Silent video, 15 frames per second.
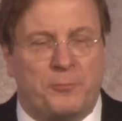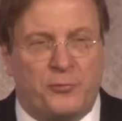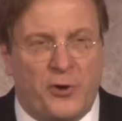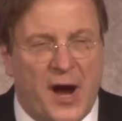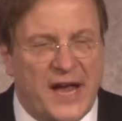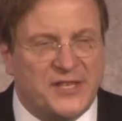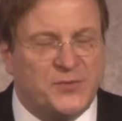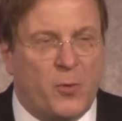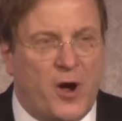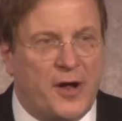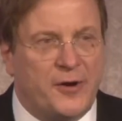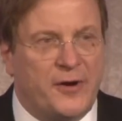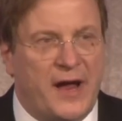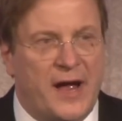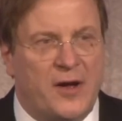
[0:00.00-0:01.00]

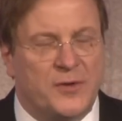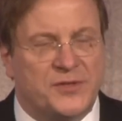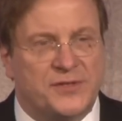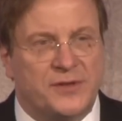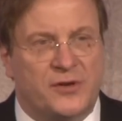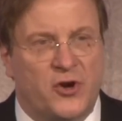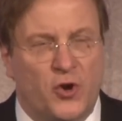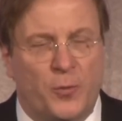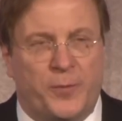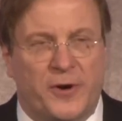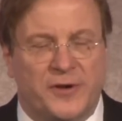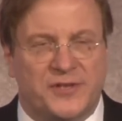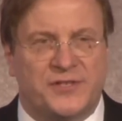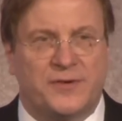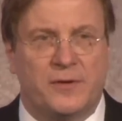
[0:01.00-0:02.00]

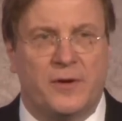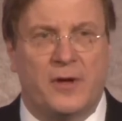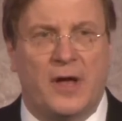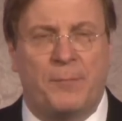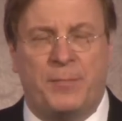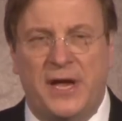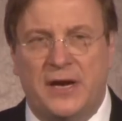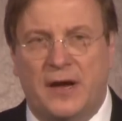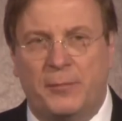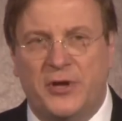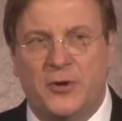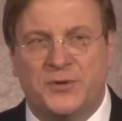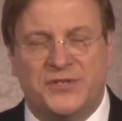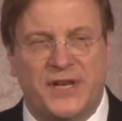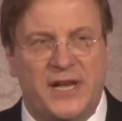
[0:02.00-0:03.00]
PricewaterhouseCoopers.
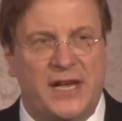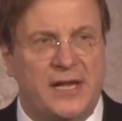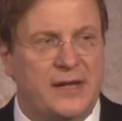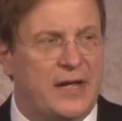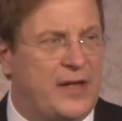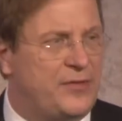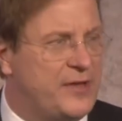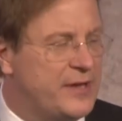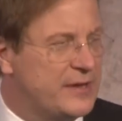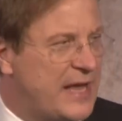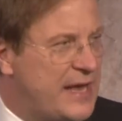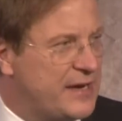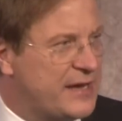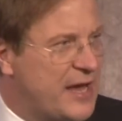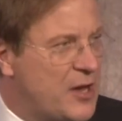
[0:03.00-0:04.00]
PwC and the
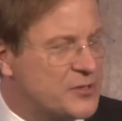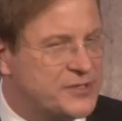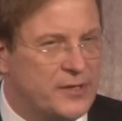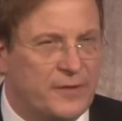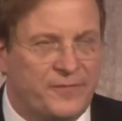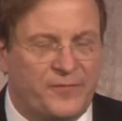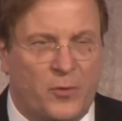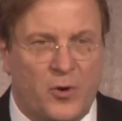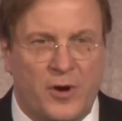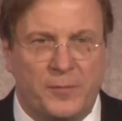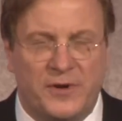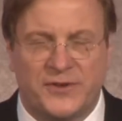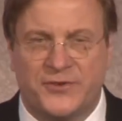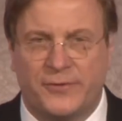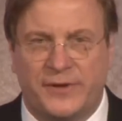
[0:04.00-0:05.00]
Atlantic Council have
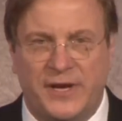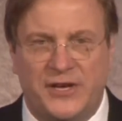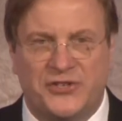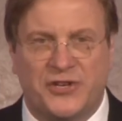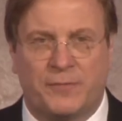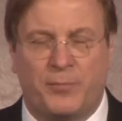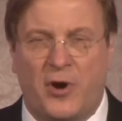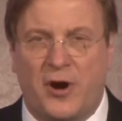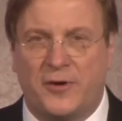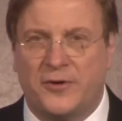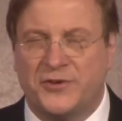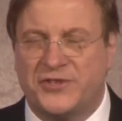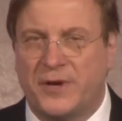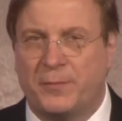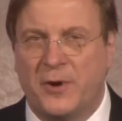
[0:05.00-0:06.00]
formed a strategic
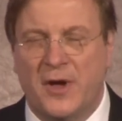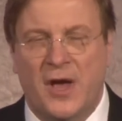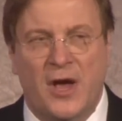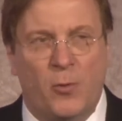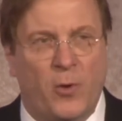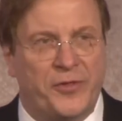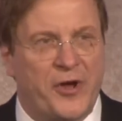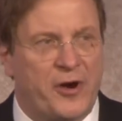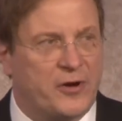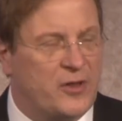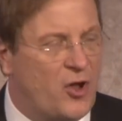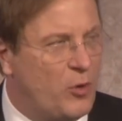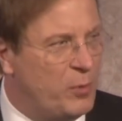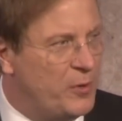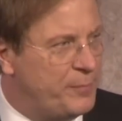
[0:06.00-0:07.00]
partnership with our
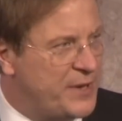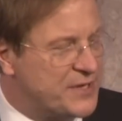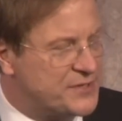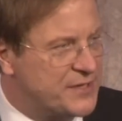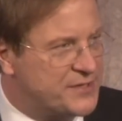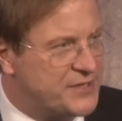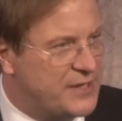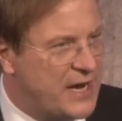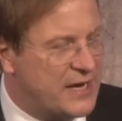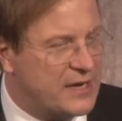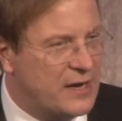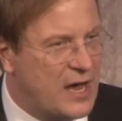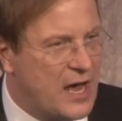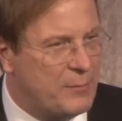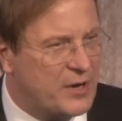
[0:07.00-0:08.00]
global business and
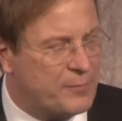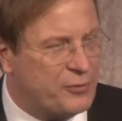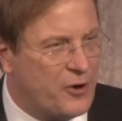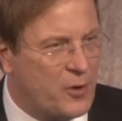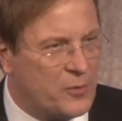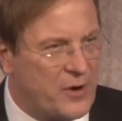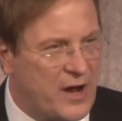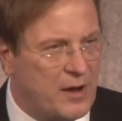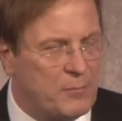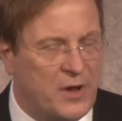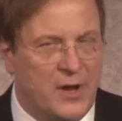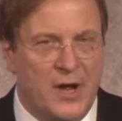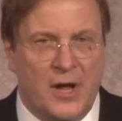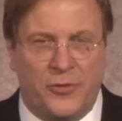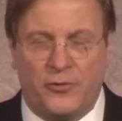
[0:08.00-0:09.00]
economic program,
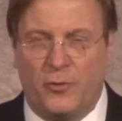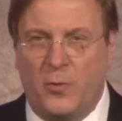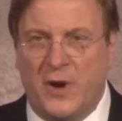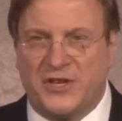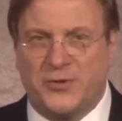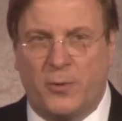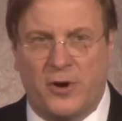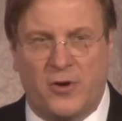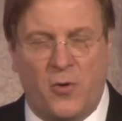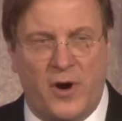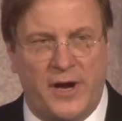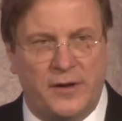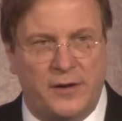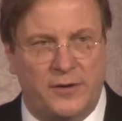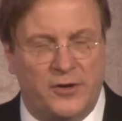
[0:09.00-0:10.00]
through which we're
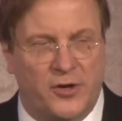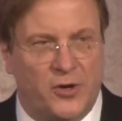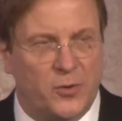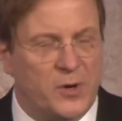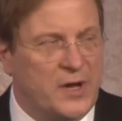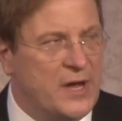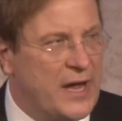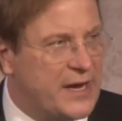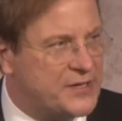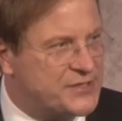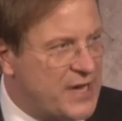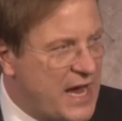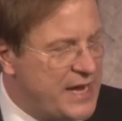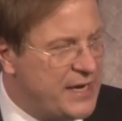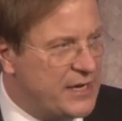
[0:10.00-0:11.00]
going to do
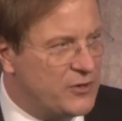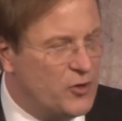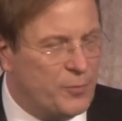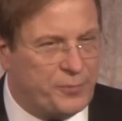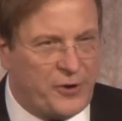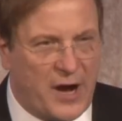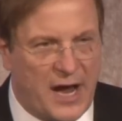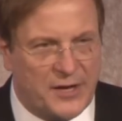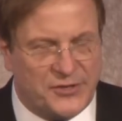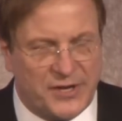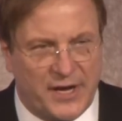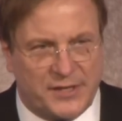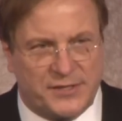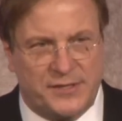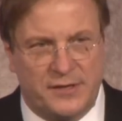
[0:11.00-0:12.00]
exciting new
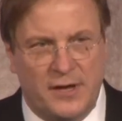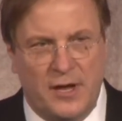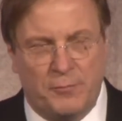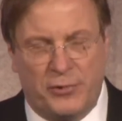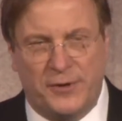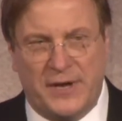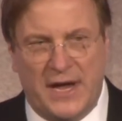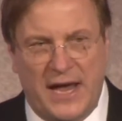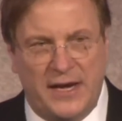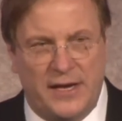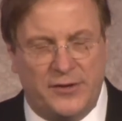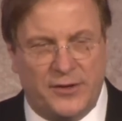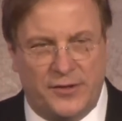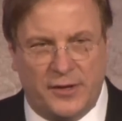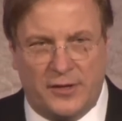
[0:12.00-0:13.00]
projects pertaining
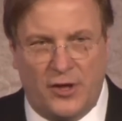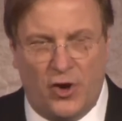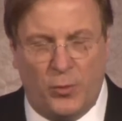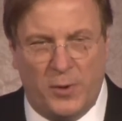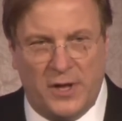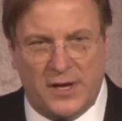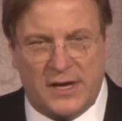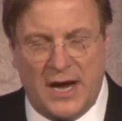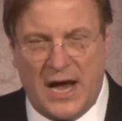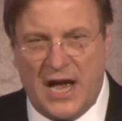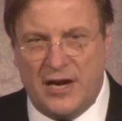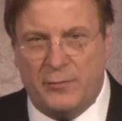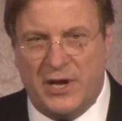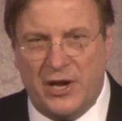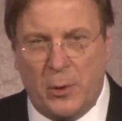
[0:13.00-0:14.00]
to the global
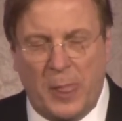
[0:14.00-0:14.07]
economy.